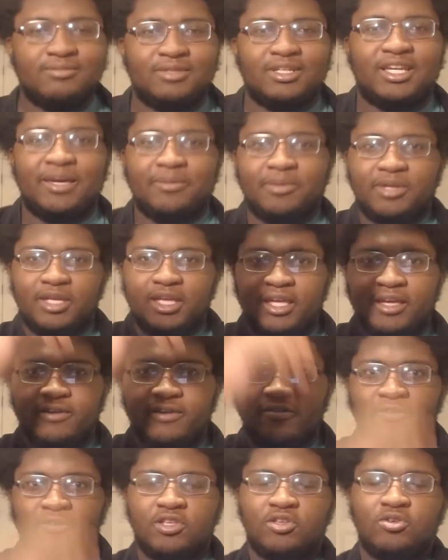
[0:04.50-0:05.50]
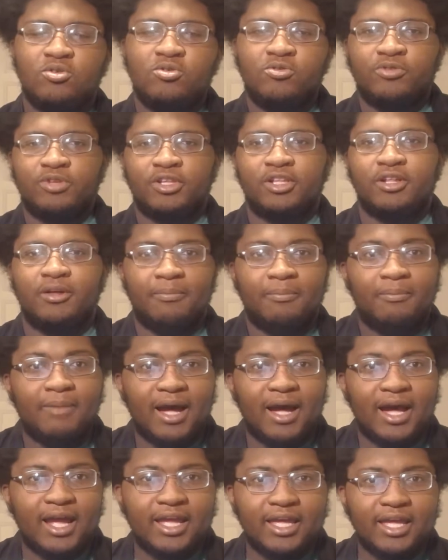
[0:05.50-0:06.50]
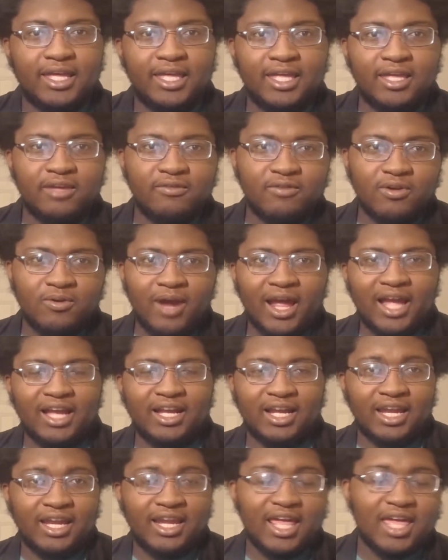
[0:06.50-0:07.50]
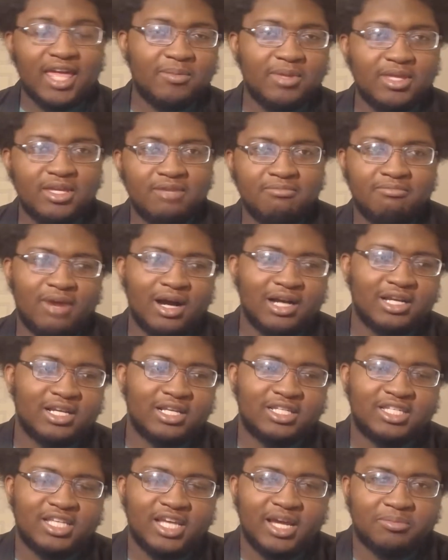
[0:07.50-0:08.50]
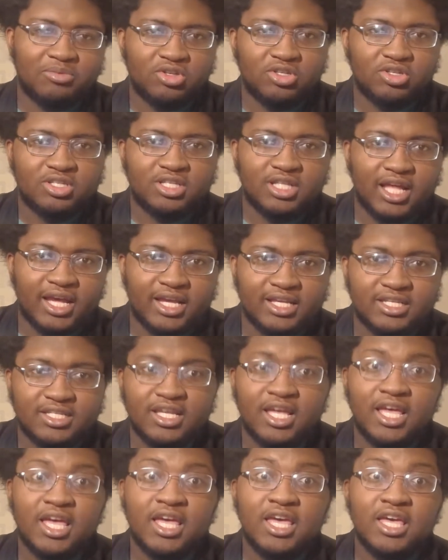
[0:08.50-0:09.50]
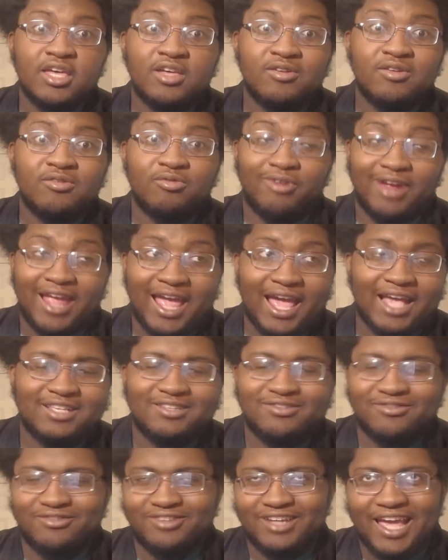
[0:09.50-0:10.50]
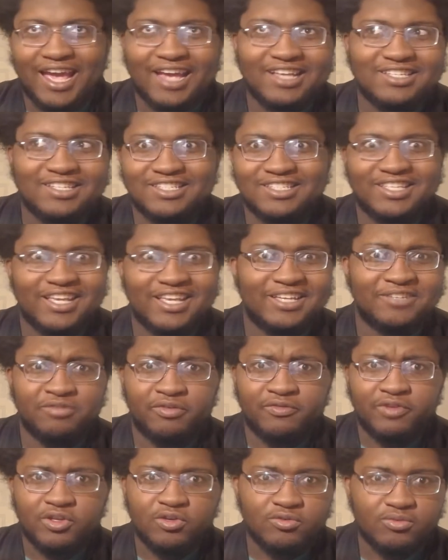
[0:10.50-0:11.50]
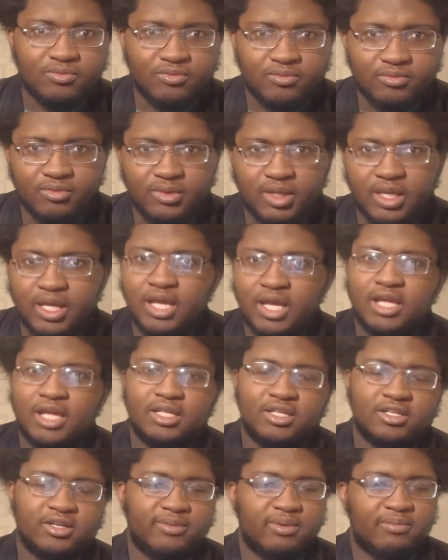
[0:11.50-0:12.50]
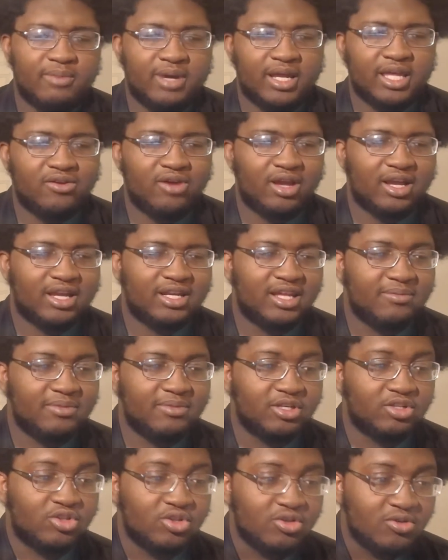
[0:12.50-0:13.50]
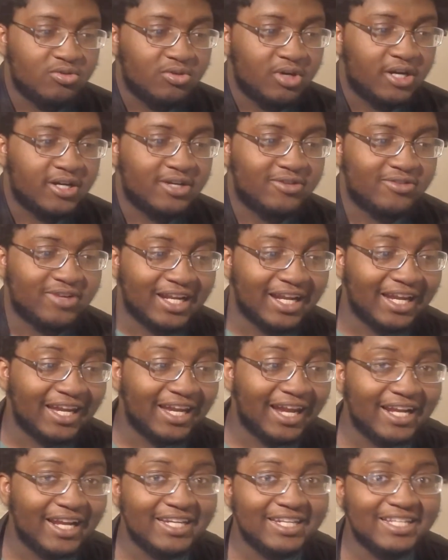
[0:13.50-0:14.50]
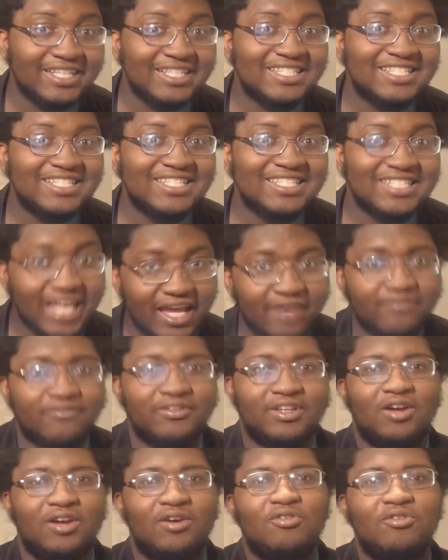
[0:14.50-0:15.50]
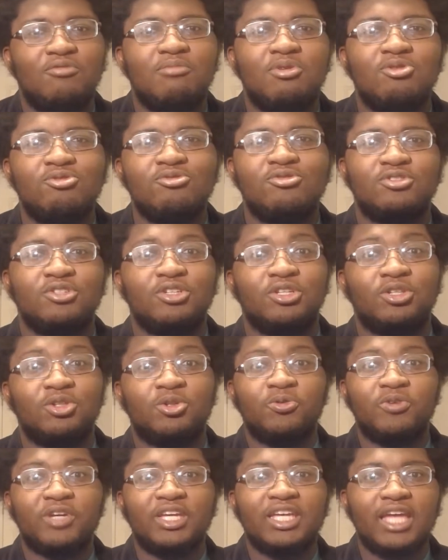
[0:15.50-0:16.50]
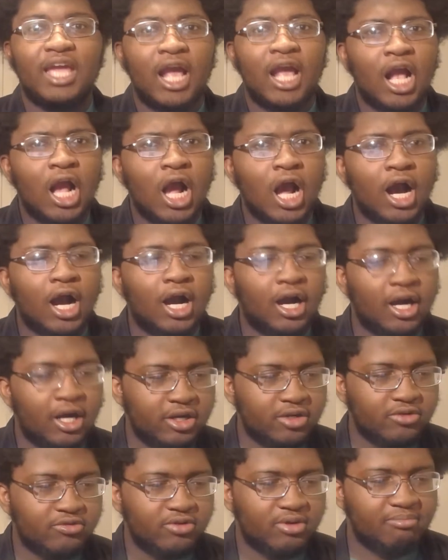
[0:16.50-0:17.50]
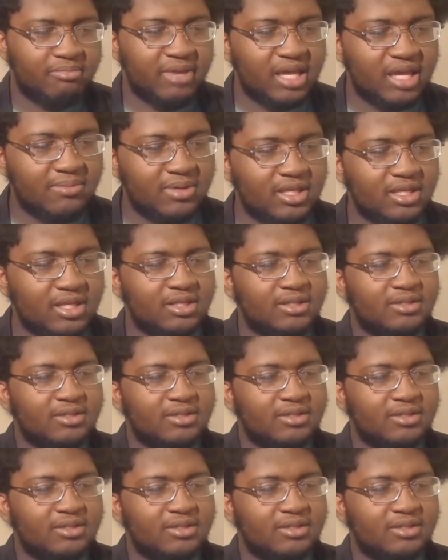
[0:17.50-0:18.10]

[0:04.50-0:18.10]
Kevin here for you from the My Hero Academia manga chapter slash reaction slash review. It's gonna be My Hero Academia 297, almost to 300, baby.